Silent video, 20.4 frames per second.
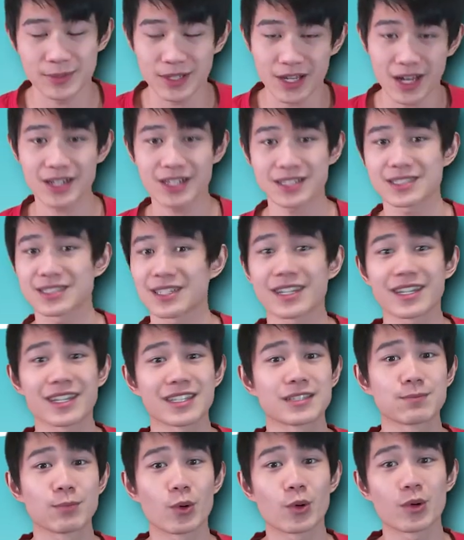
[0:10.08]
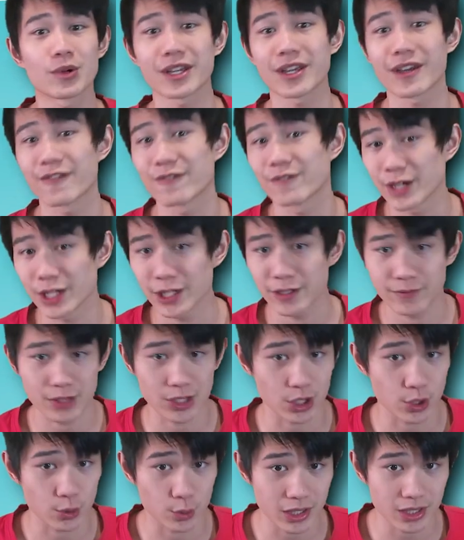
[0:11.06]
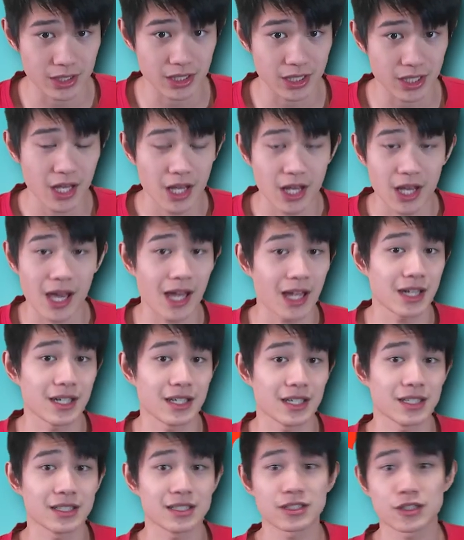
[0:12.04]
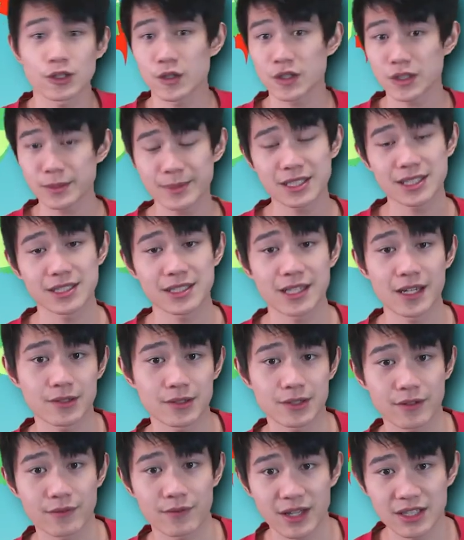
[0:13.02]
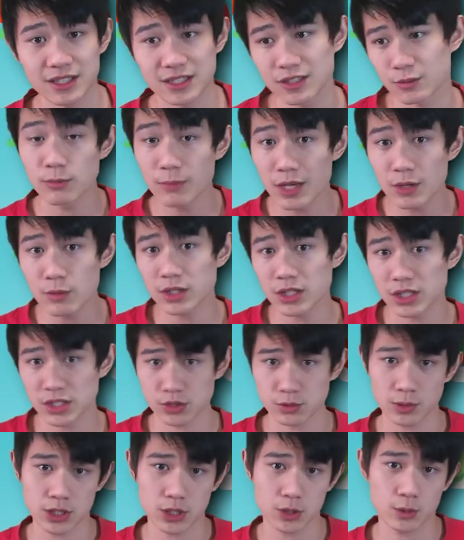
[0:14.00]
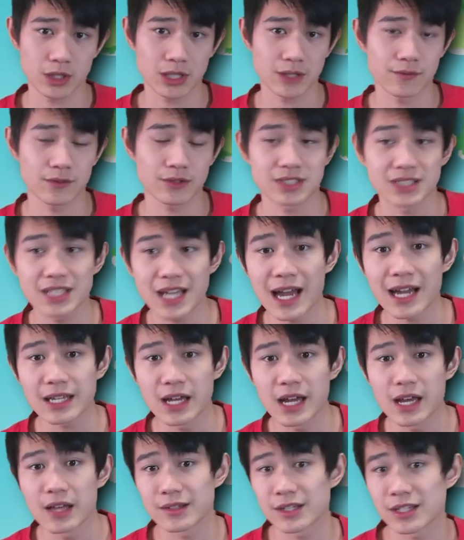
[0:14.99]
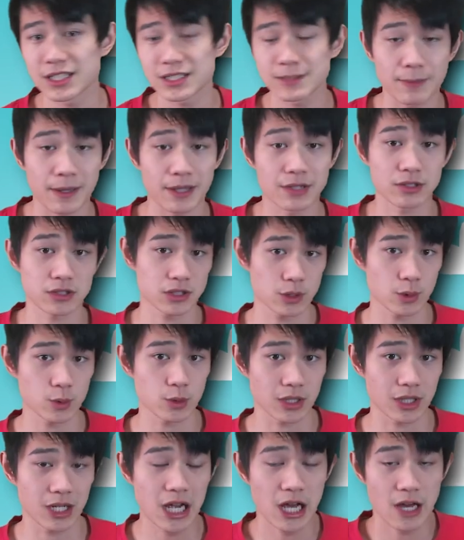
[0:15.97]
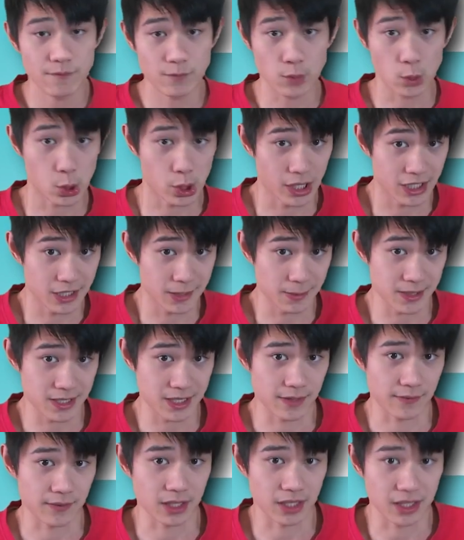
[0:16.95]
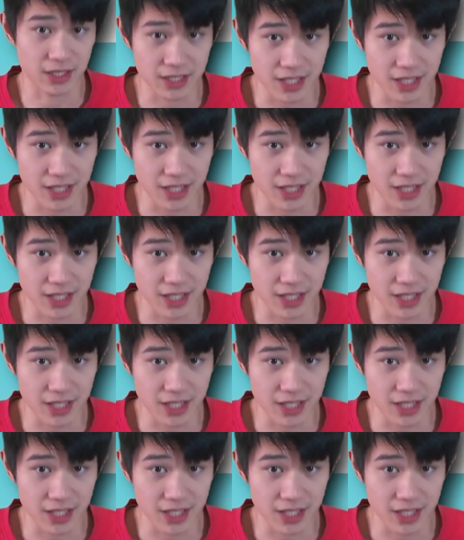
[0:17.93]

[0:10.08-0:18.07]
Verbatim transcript: To be honest, that gets boring very, very quickly, and in tournament standard events, you may want to switch to a different deck that is better suited for a specific